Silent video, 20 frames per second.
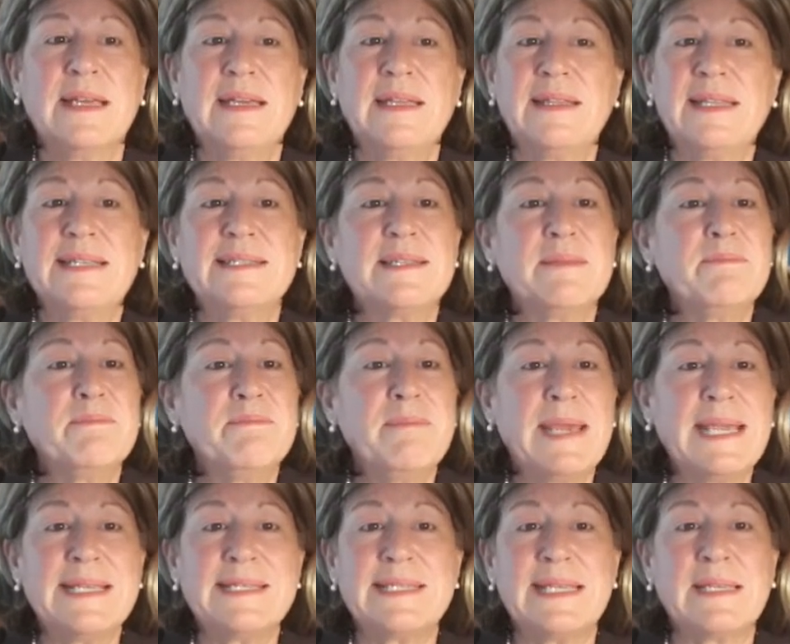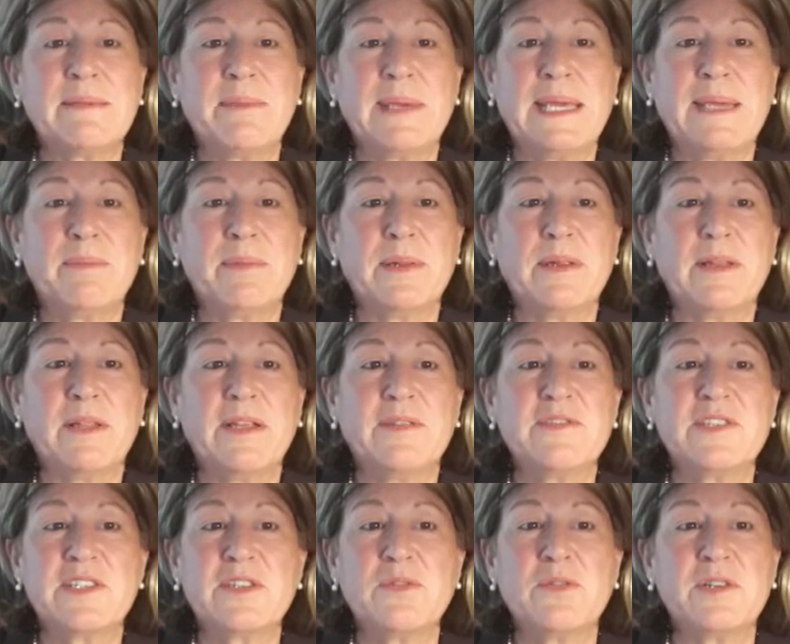these amazing people
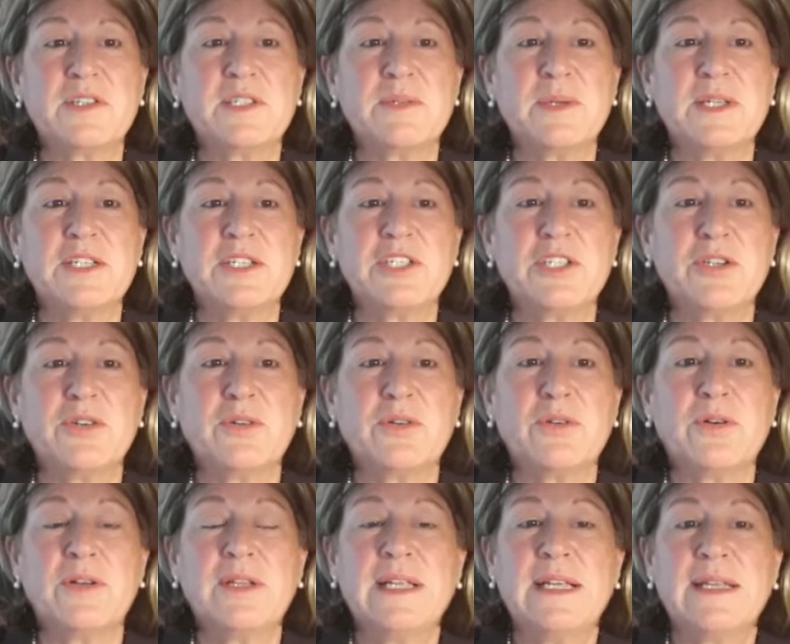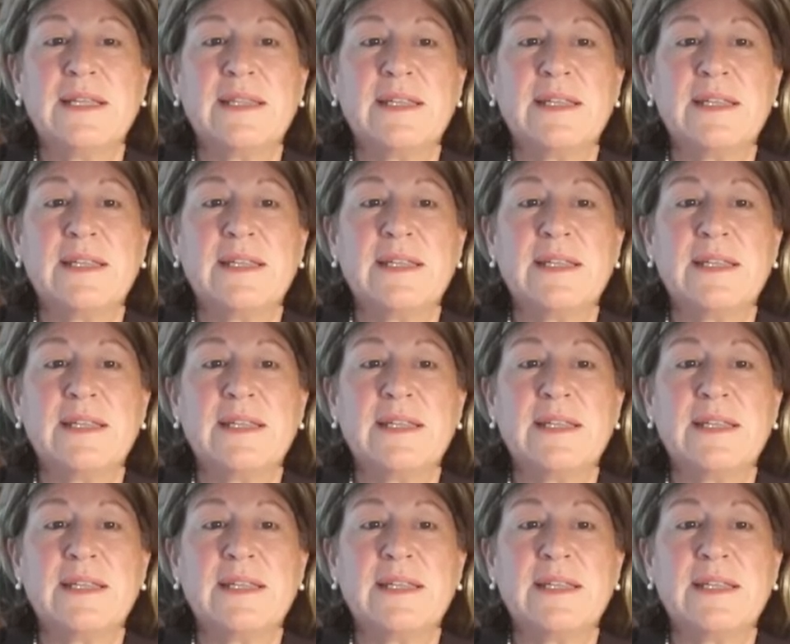have sought to ensure